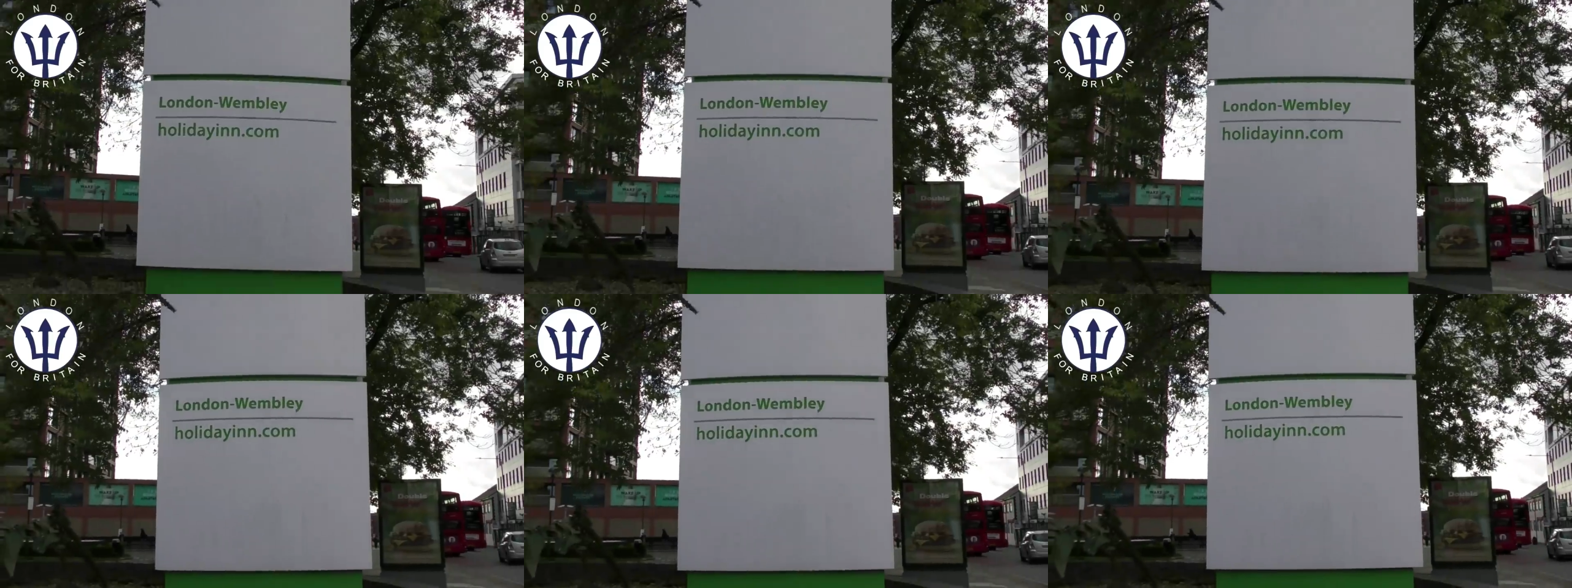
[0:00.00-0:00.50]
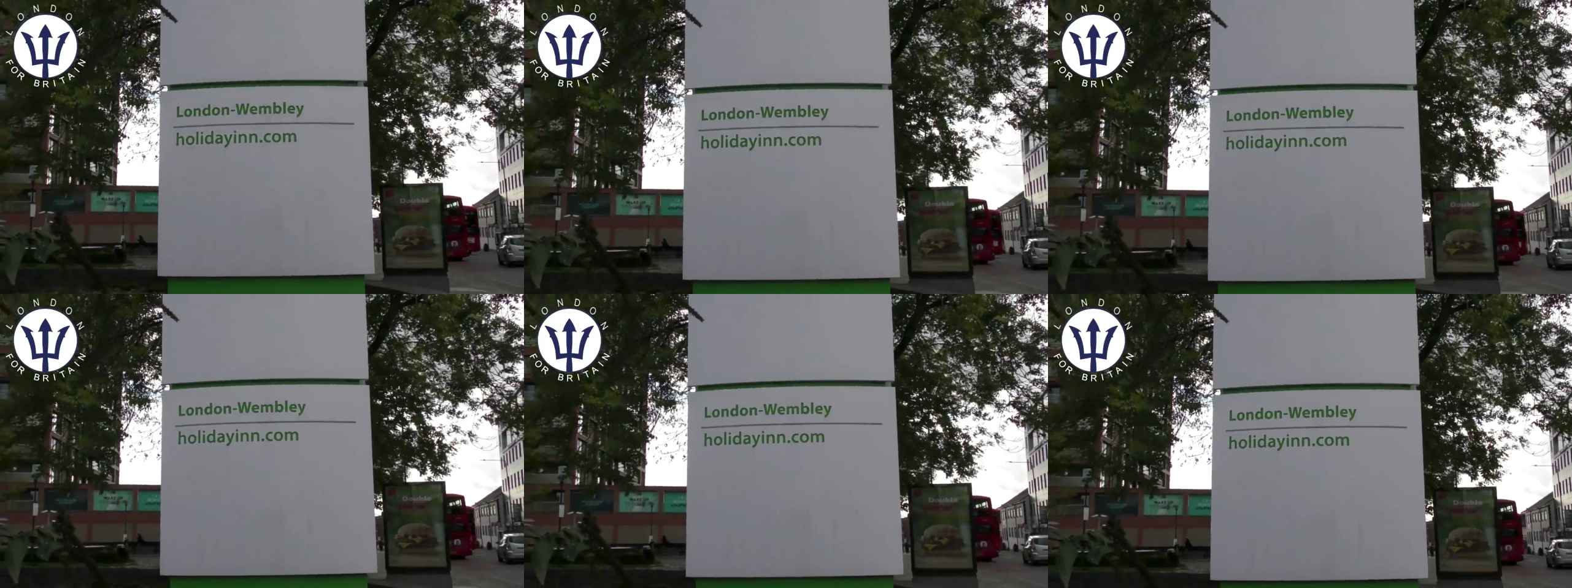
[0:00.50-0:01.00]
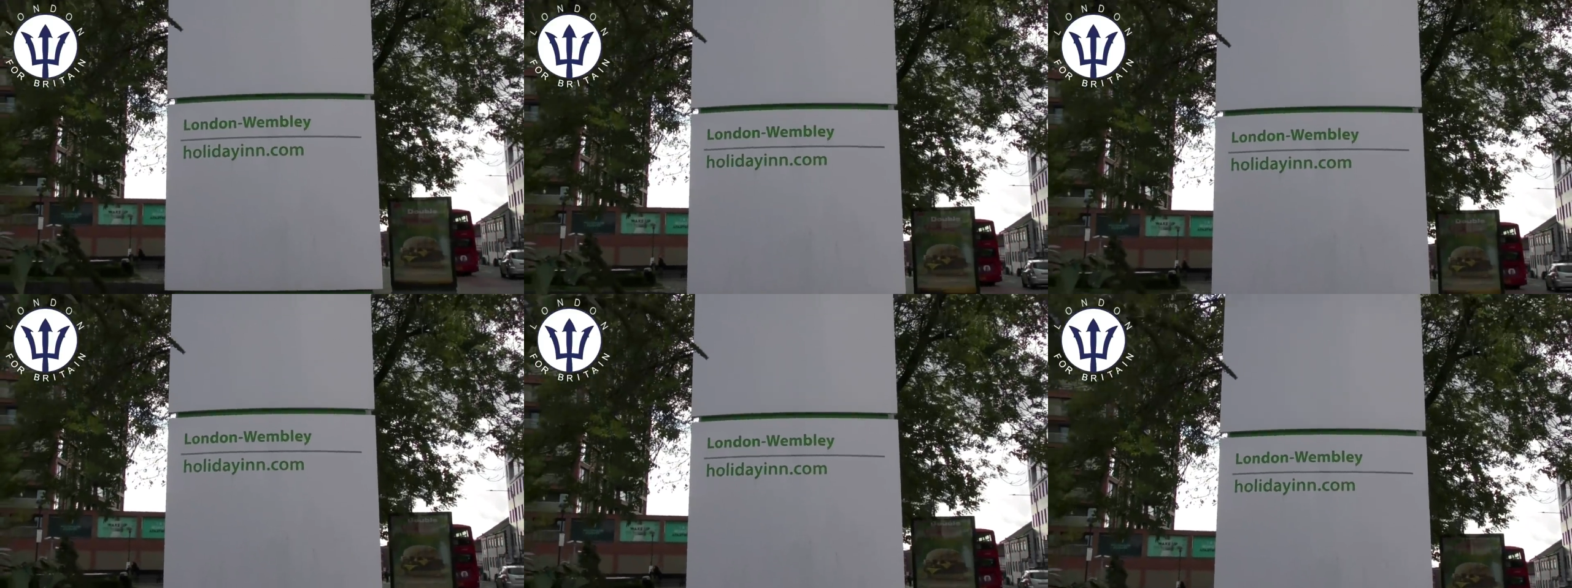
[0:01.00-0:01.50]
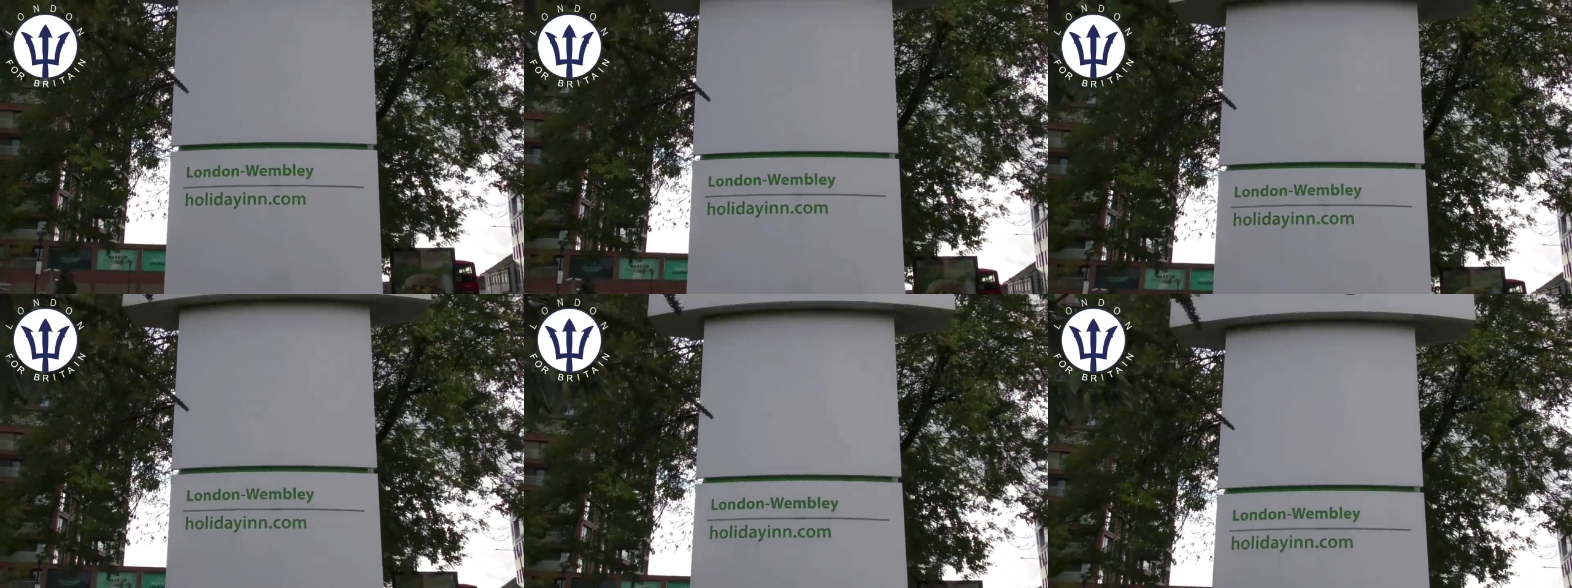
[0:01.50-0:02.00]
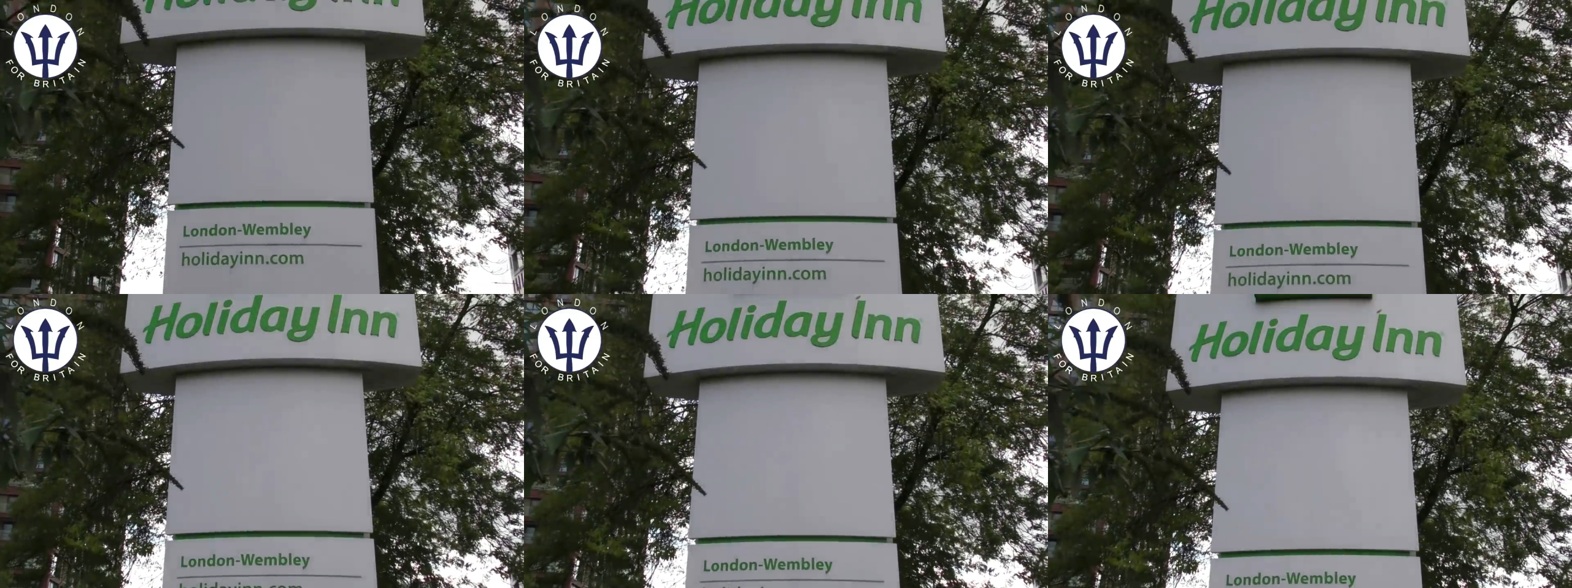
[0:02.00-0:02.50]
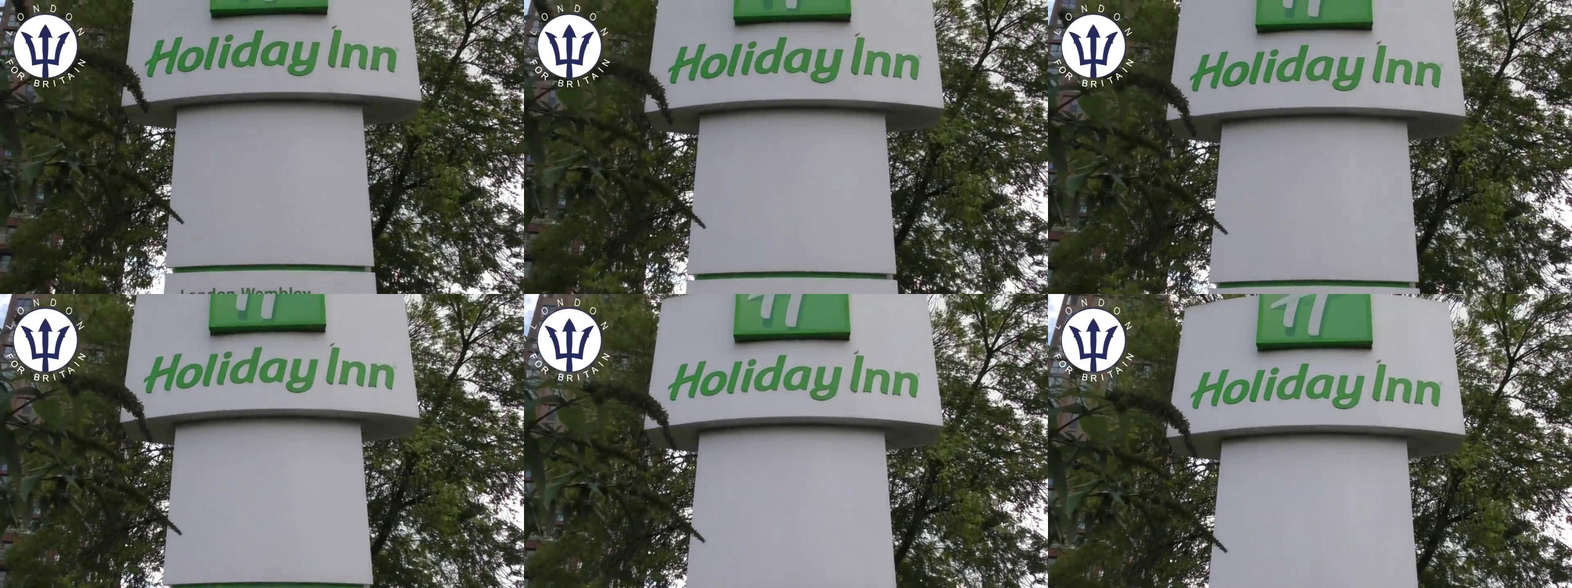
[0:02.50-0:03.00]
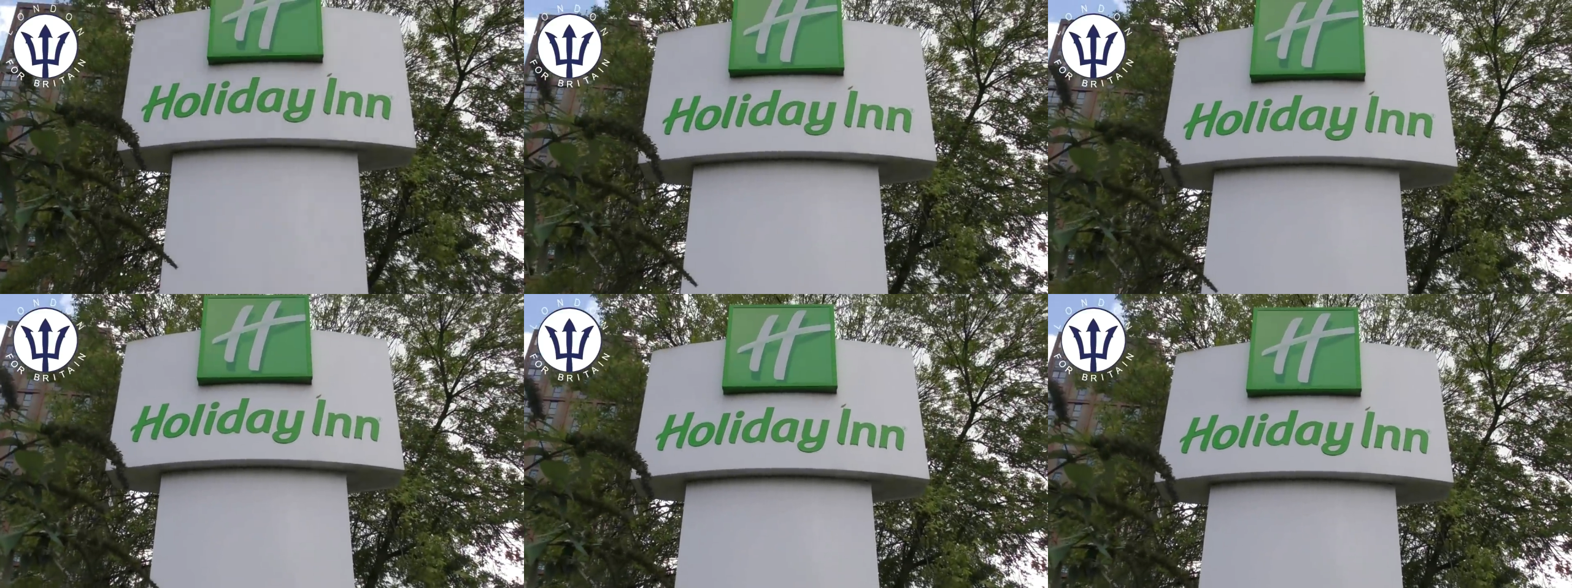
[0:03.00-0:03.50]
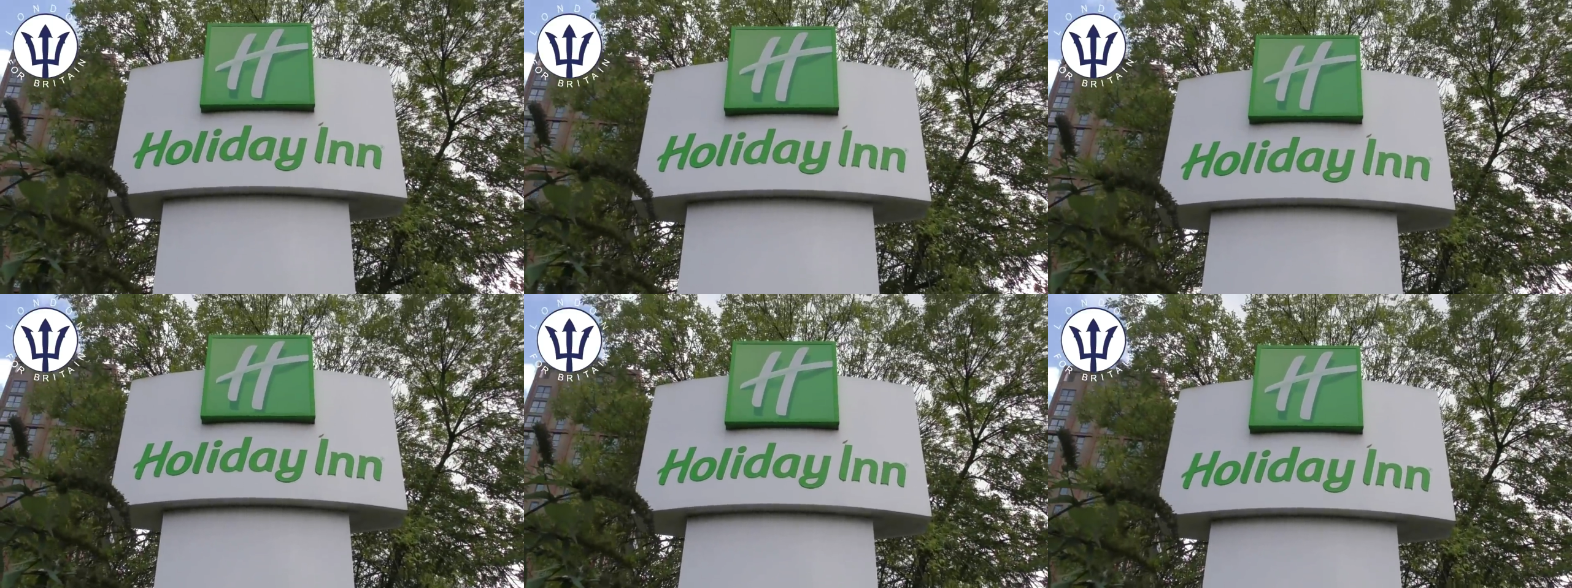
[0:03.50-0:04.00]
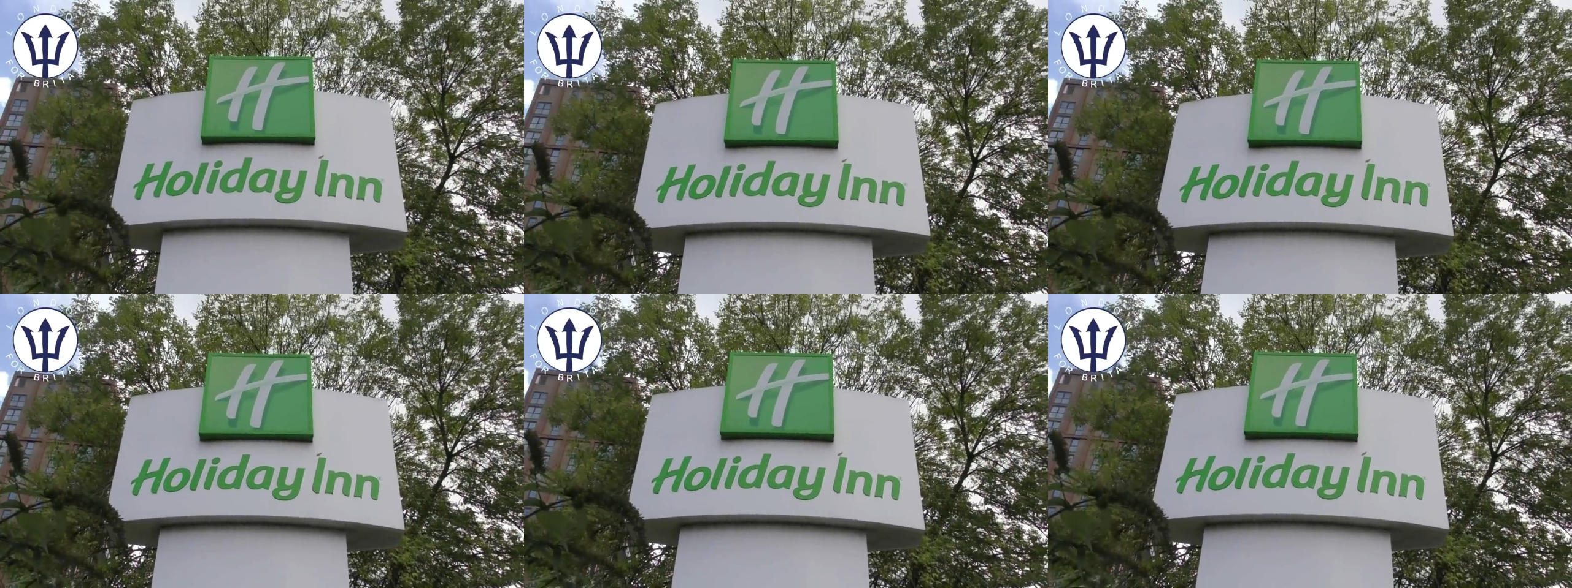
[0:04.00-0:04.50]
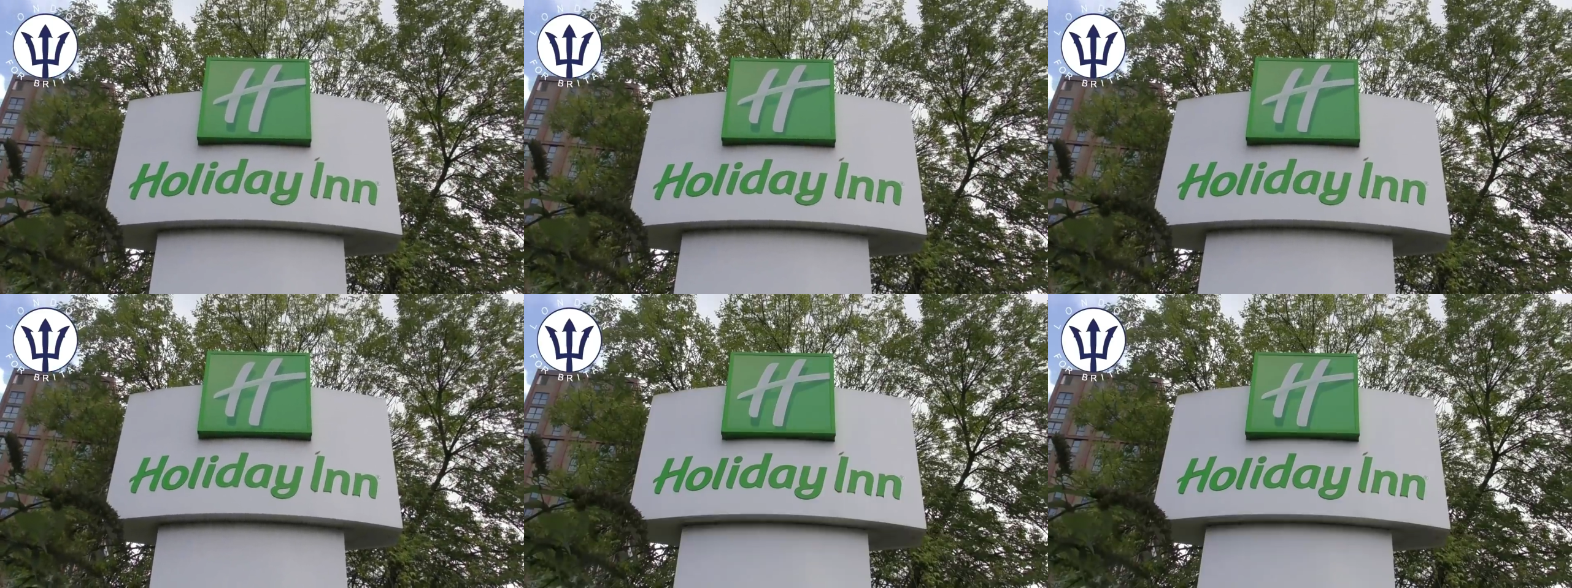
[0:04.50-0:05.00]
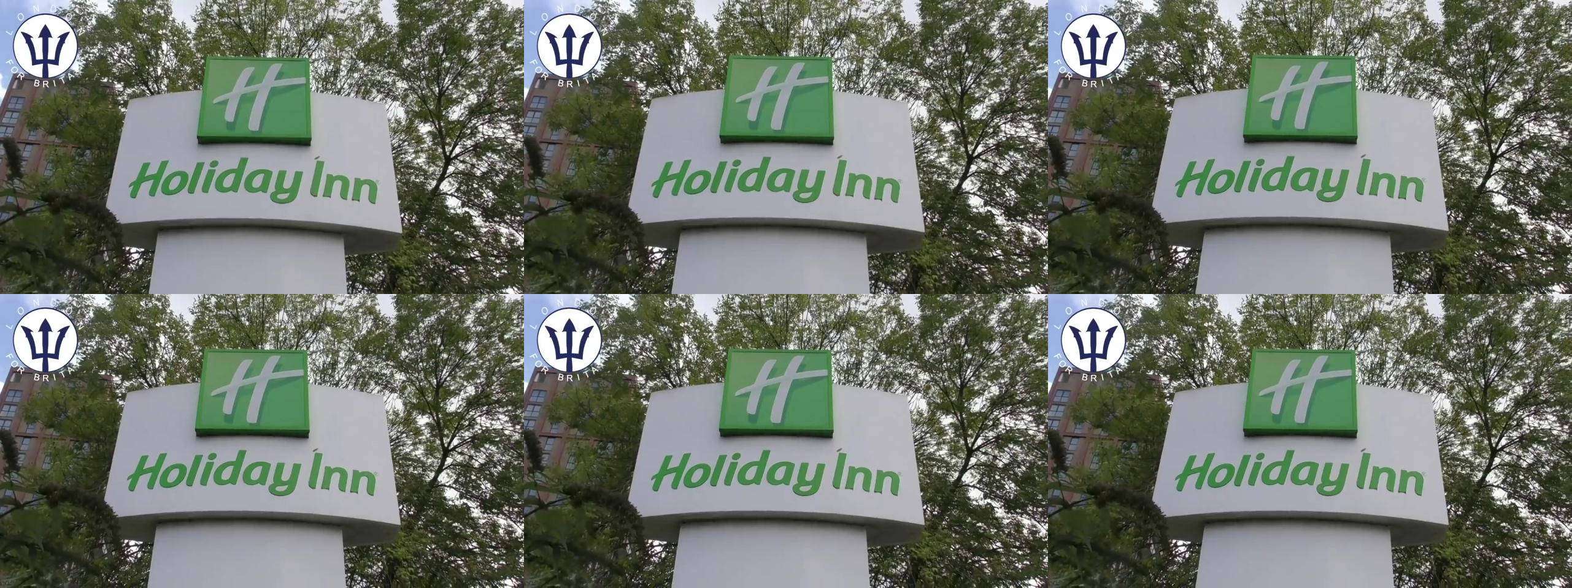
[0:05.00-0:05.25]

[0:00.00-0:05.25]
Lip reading: [unreadable: no face in view]